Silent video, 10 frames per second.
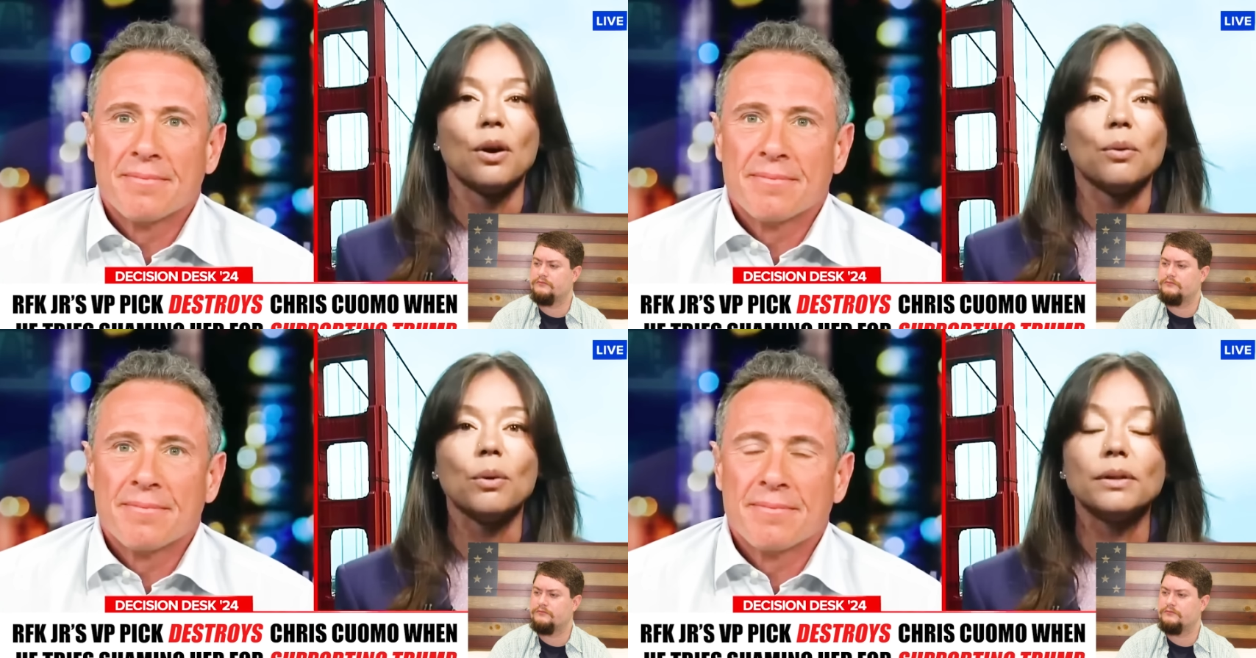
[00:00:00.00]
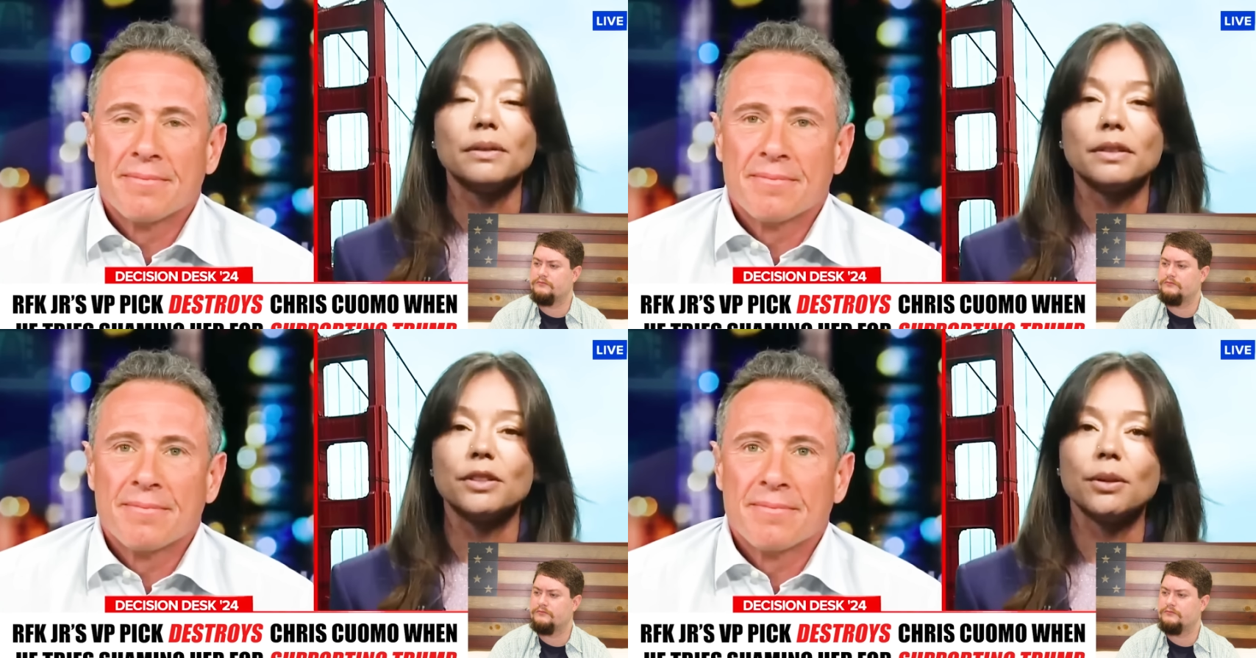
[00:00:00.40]
Speaker 1: Well,
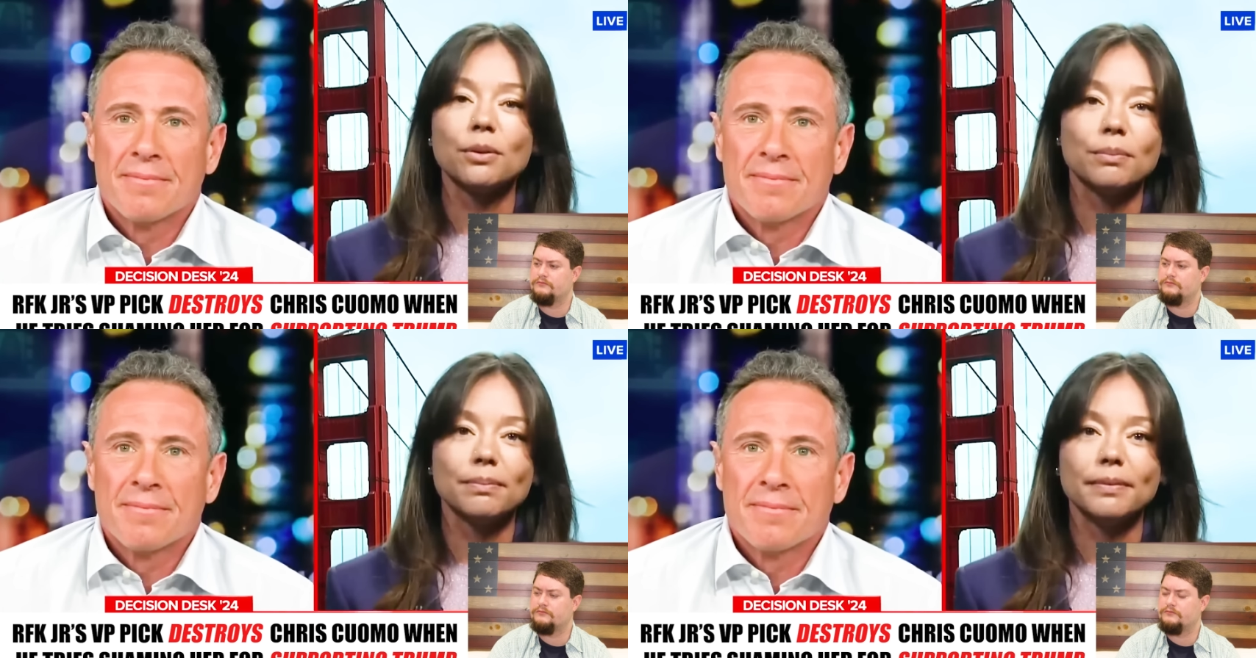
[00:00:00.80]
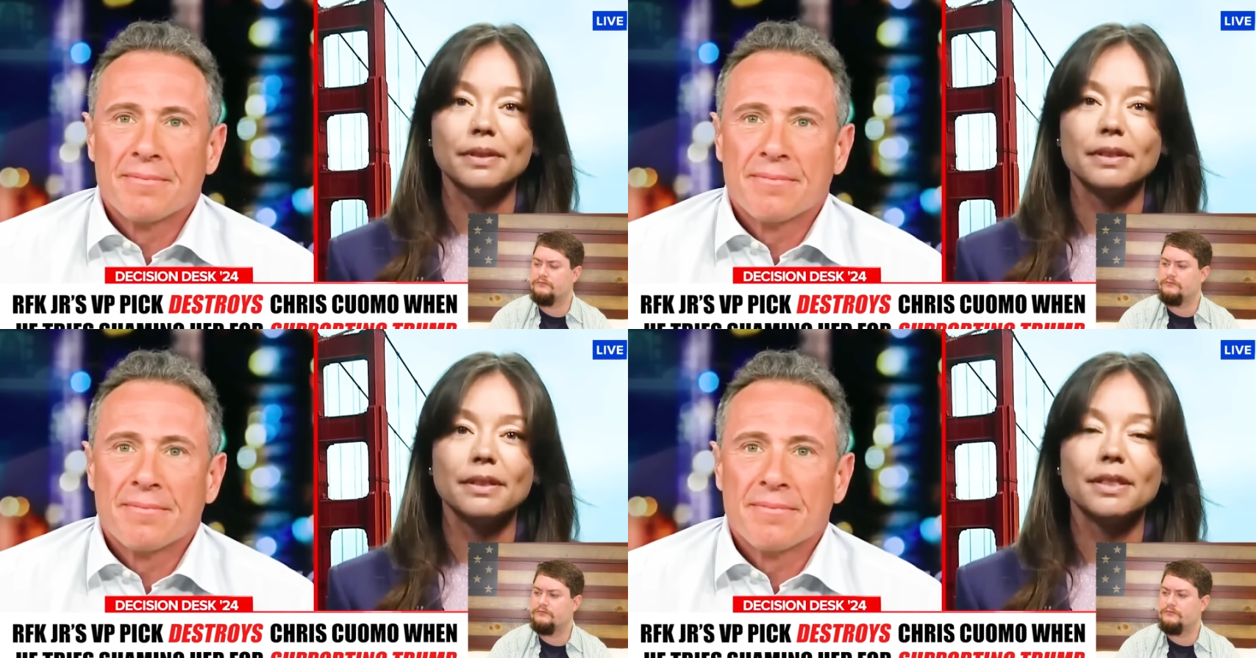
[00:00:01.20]
so
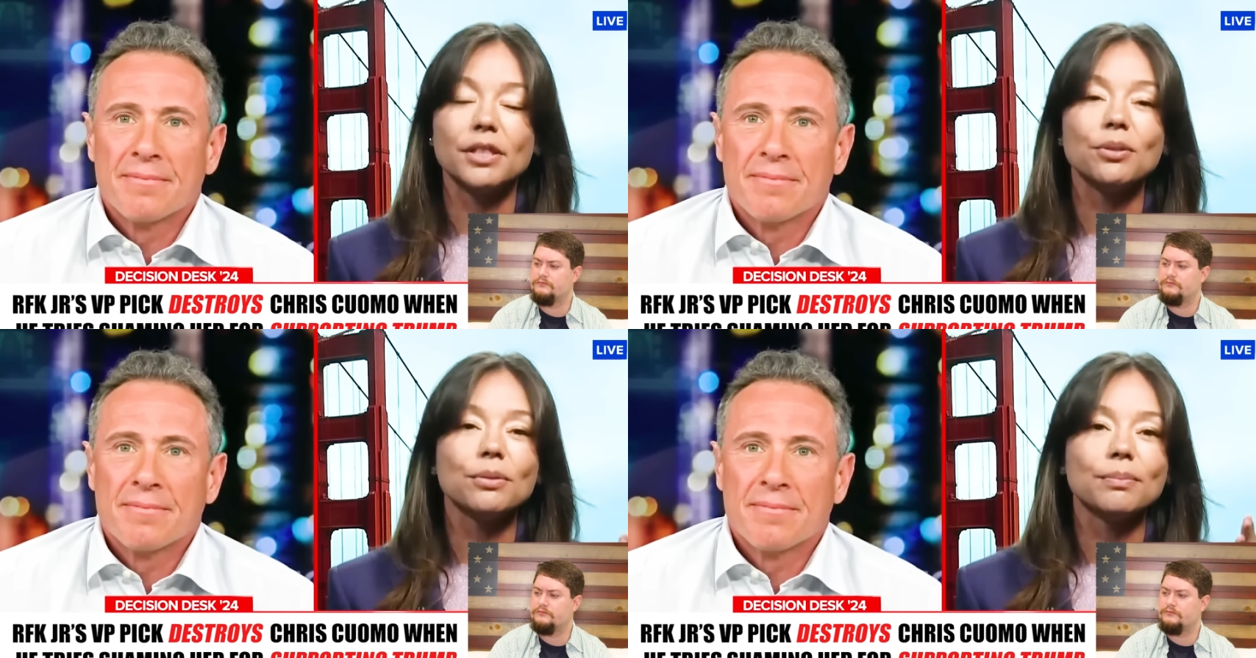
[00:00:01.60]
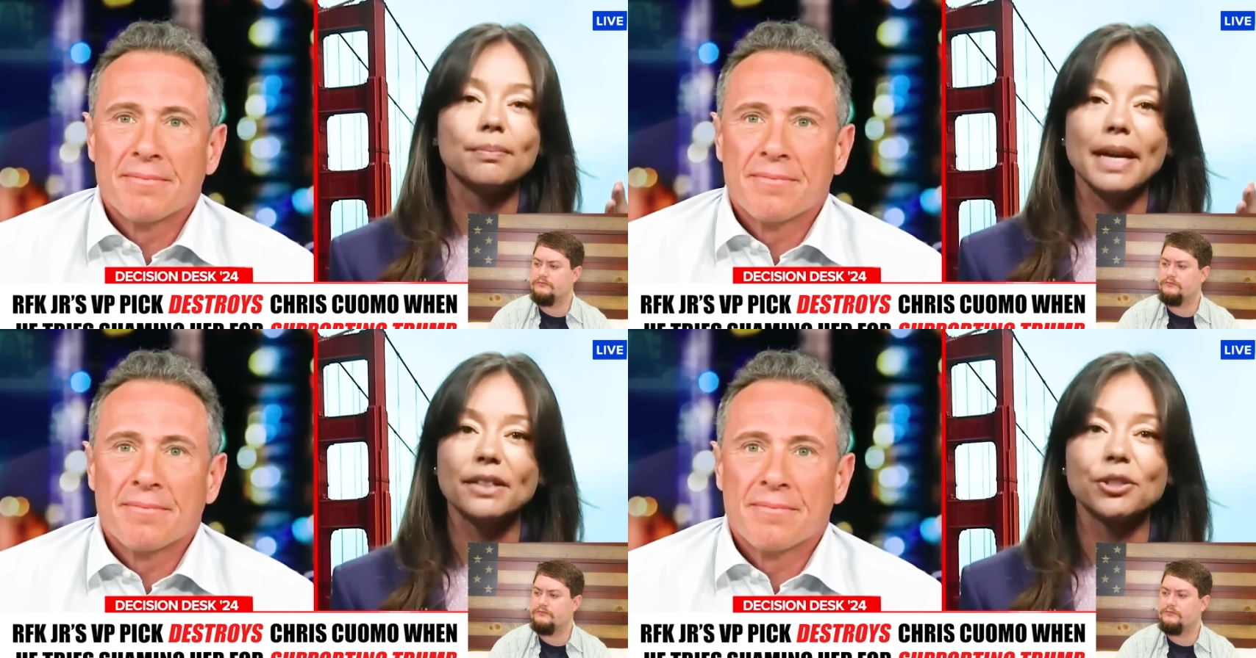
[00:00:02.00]
to
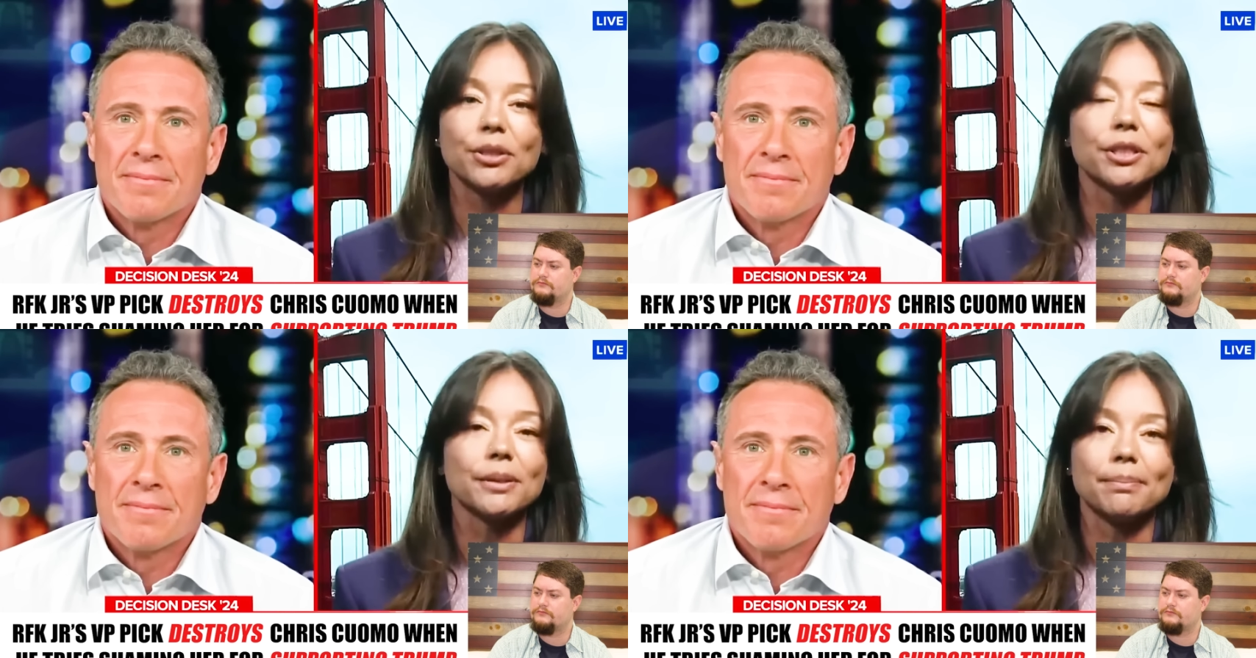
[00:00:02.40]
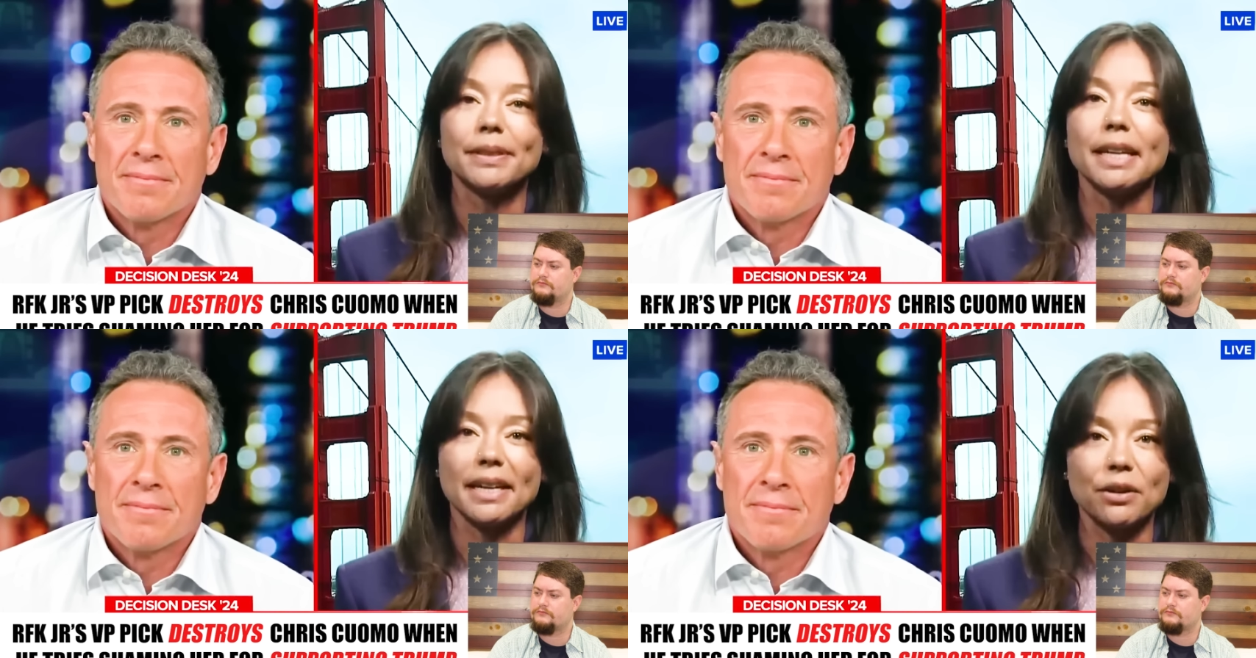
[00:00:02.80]
answer your
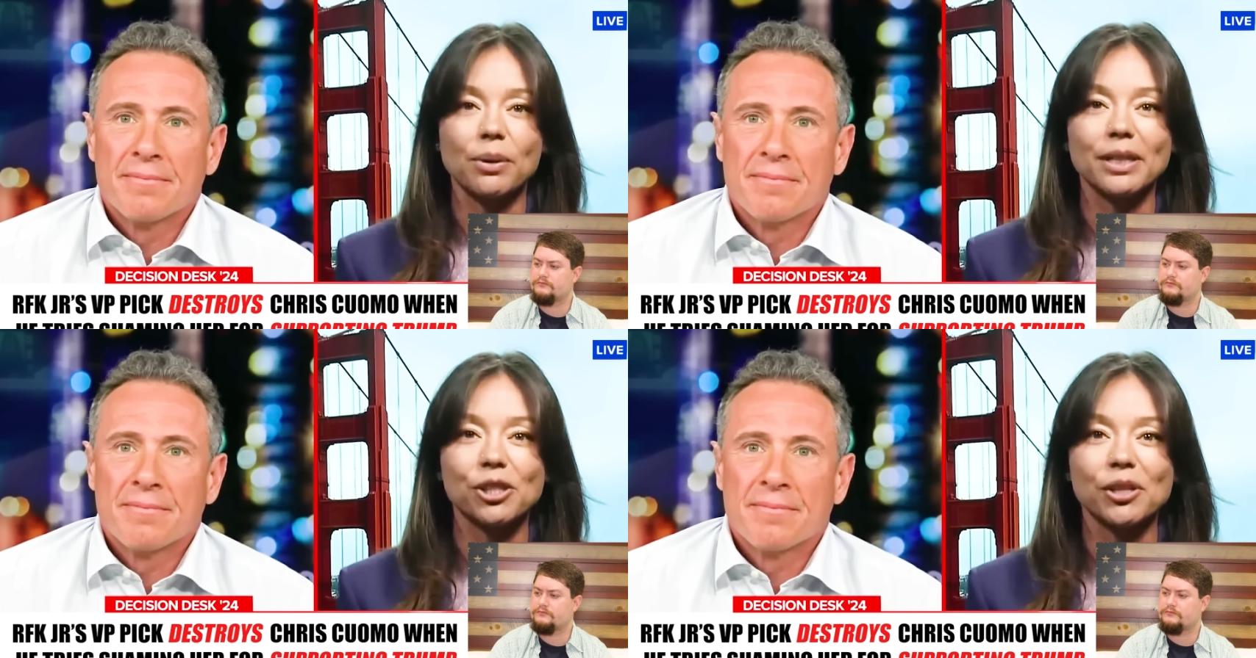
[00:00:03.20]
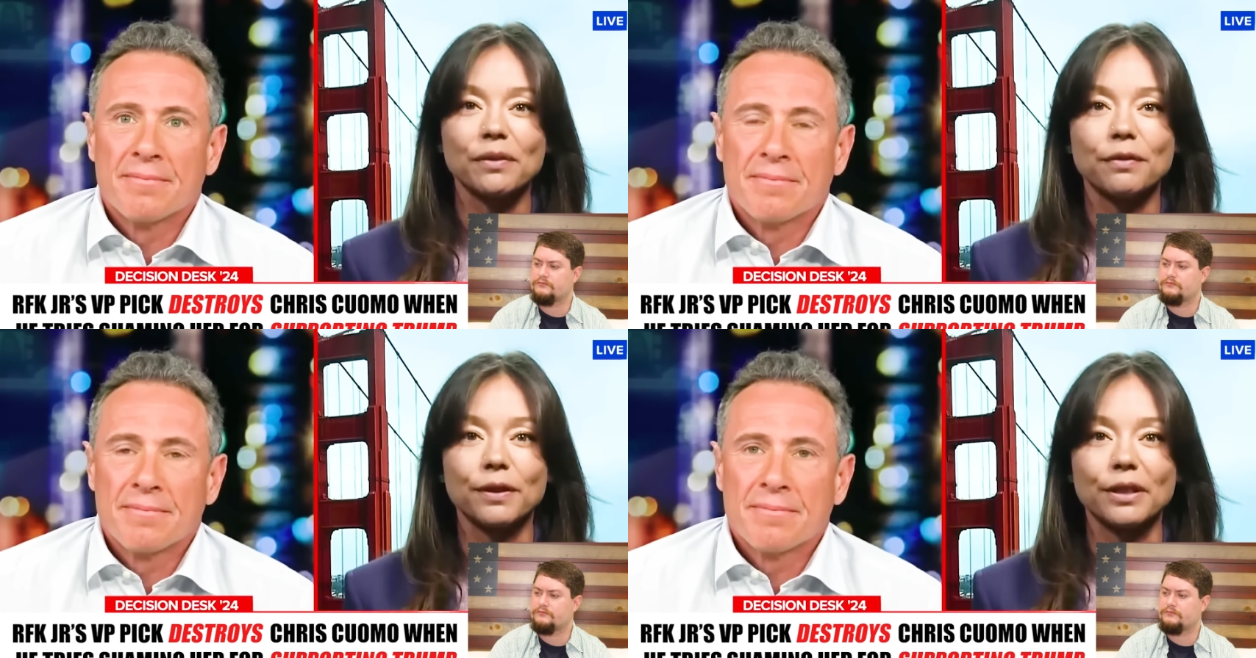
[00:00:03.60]
second question
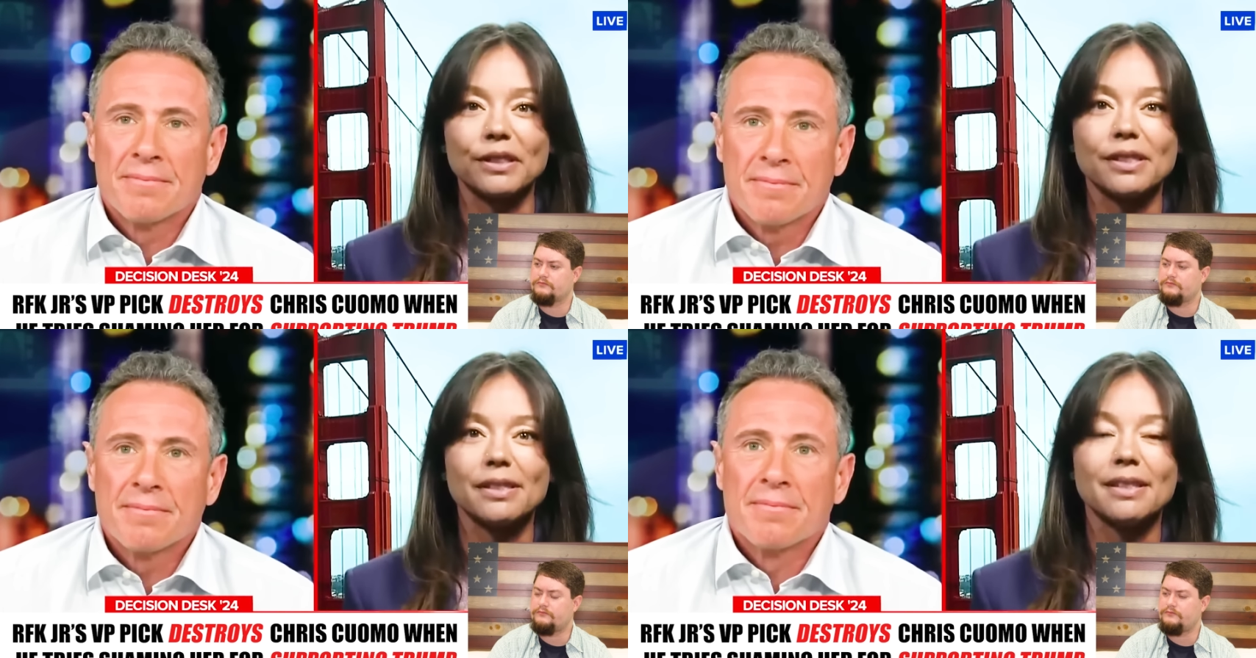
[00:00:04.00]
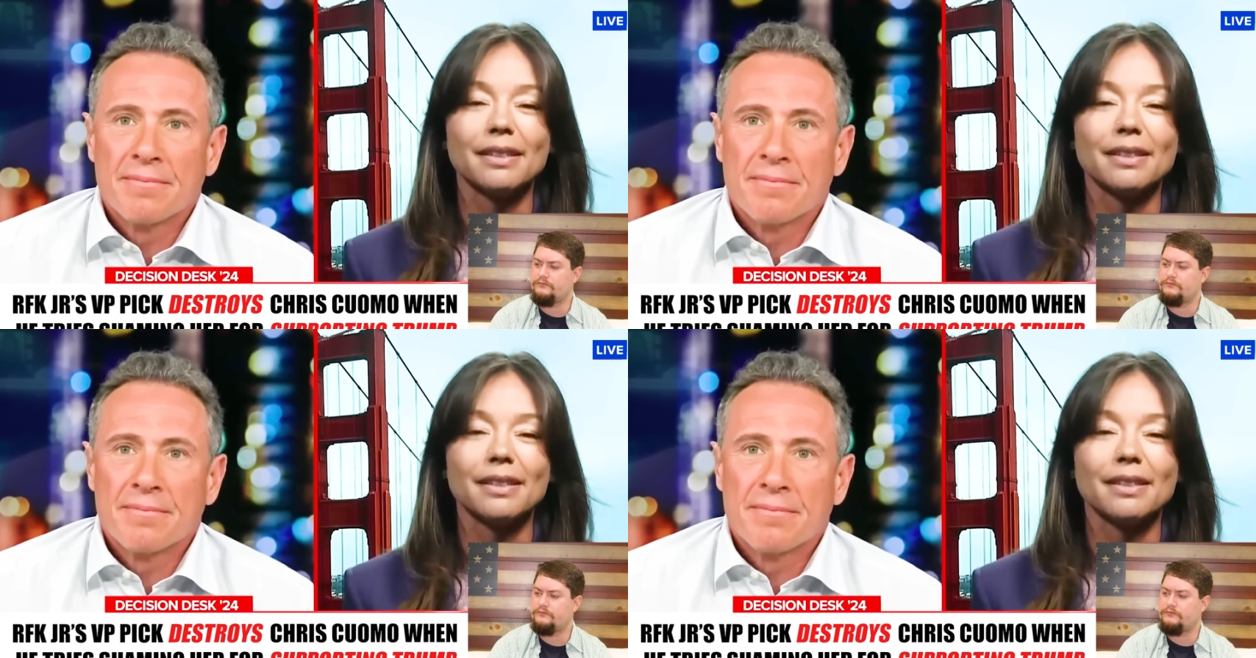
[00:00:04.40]
first,